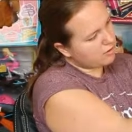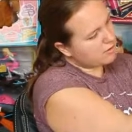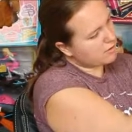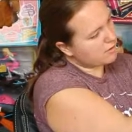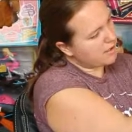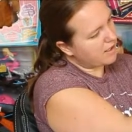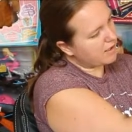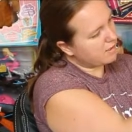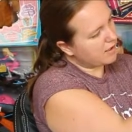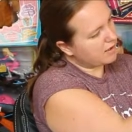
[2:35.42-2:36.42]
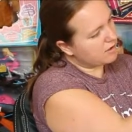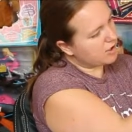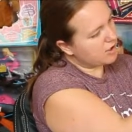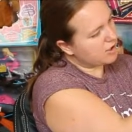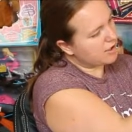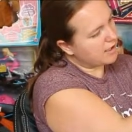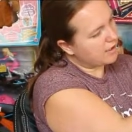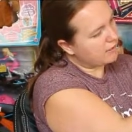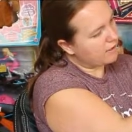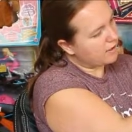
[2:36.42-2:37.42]
can display. So I can change it and
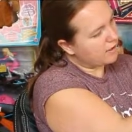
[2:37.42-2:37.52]
have